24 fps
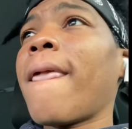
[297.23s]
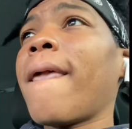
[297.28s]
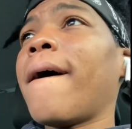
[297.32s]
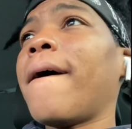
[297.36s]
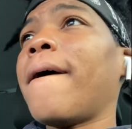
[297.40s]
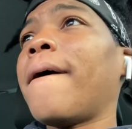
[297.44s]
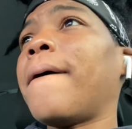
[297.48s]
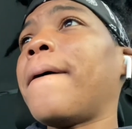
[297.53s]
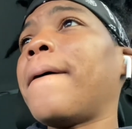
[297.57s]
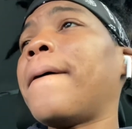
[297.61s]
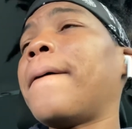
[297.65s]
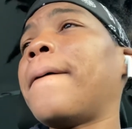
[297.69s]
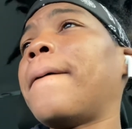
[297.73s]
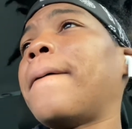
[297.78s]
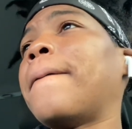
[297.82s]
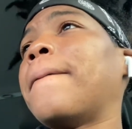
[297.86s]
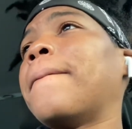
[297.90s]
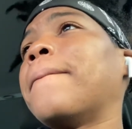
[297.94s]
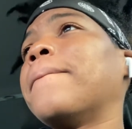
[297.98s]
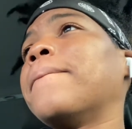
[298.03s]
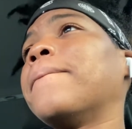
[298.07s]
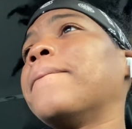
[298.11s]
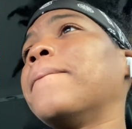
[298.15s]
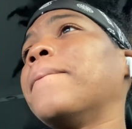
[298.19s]

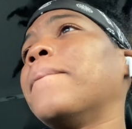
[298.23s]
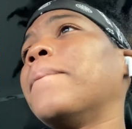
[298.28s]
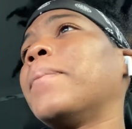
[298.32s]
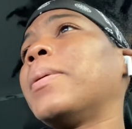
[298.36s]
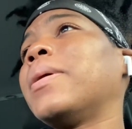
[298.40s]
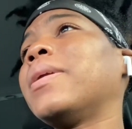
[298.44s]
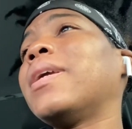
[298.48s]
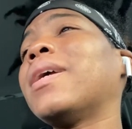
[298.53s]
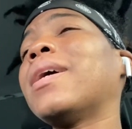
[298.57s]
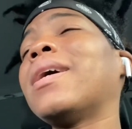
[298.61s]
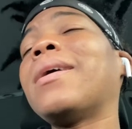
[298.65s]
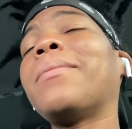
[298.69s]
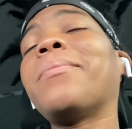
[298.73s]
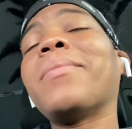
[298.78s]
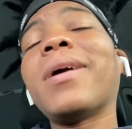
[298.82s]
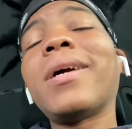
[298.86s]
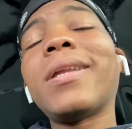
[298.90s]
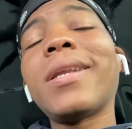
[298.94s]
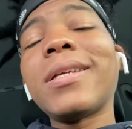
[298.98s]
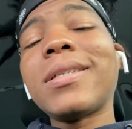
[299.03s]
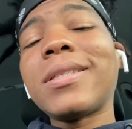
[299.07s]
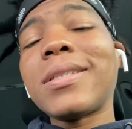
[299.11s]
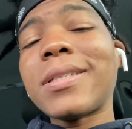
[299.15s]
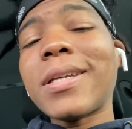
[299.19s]
um but yeah
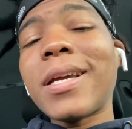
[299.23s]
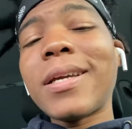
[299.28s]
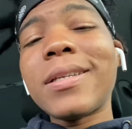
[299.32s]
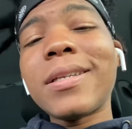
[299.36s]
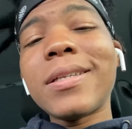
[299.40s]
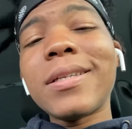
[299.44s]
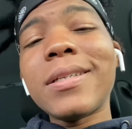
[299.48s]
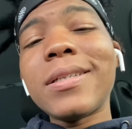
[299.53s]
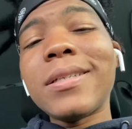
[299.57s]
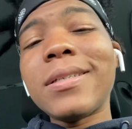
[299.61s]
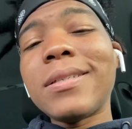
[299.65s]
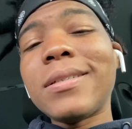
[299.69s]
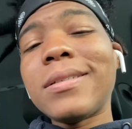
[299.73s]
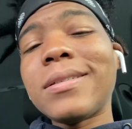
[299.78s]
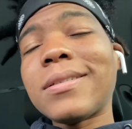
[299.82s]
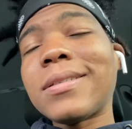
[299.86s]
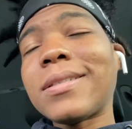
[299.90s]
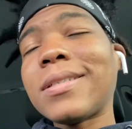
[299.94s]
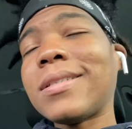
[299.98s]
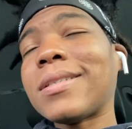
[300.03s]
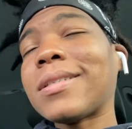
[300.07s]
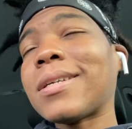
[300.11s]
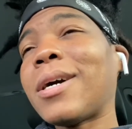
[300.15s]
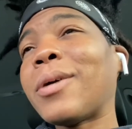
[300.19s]
man they set these
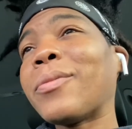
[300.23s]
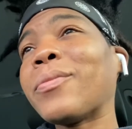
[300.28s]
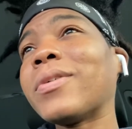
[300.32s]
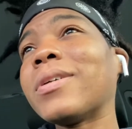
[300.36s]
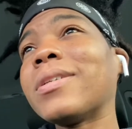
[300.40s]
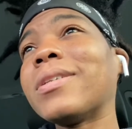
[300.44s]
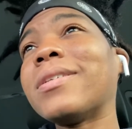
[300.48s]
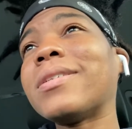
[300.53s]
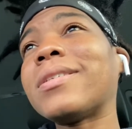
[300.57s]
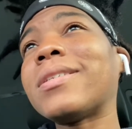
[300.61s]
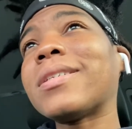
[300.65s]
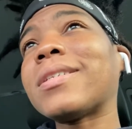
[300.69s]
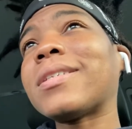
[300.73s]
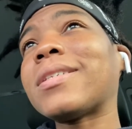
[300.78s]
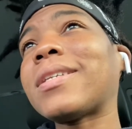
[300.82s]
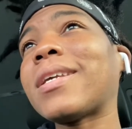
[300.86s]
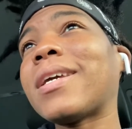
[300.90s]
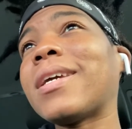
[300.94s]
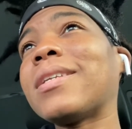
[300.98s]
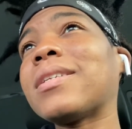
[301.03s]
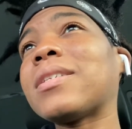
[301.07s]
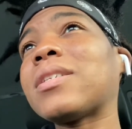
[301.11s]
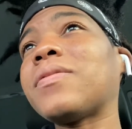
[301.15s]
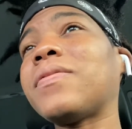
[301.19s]
these unrealistic
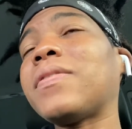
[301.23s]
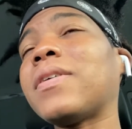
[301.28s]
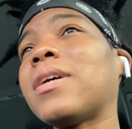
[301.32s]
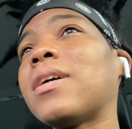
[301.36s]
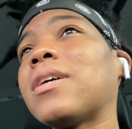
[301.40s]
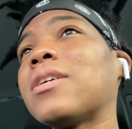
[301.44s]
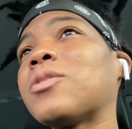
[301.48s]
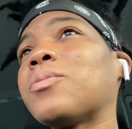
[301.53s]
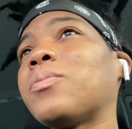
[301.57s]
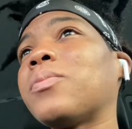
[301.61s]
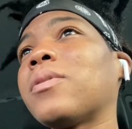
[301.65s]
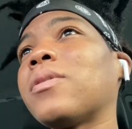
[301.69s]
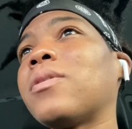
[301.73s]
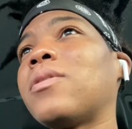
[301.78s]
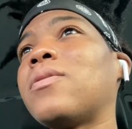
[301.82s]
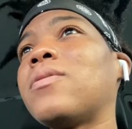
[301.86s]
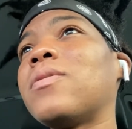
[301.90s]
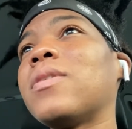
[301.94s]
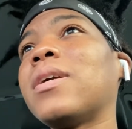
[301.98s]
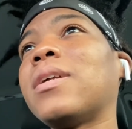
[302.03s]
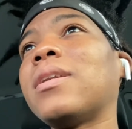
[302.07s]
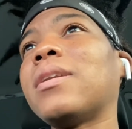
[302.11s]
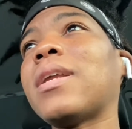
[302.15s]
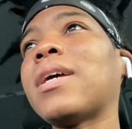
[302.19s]
standards for us
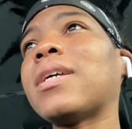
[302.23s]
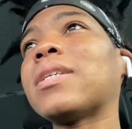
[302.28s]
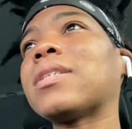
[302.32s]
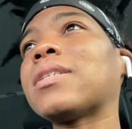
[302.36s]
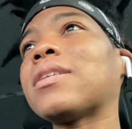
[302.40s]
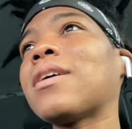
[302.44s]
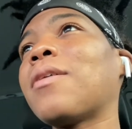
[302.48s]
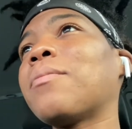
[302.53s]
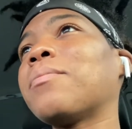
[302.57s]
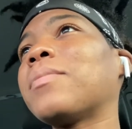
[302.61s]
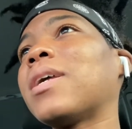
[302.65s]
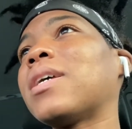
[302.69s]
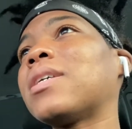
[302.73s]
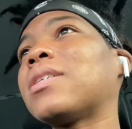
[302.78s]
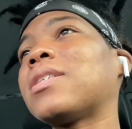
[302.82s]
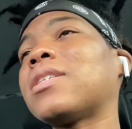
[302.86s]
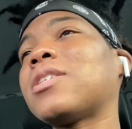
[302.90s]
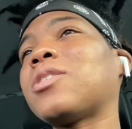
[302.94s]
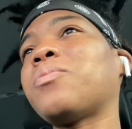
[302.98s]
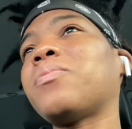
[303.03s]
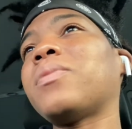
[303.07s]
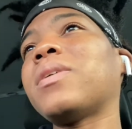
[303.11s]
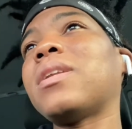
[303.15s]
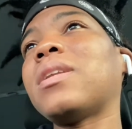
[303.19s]
bro and that's something that's
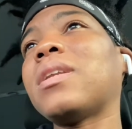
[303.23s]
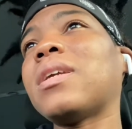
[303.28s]
just been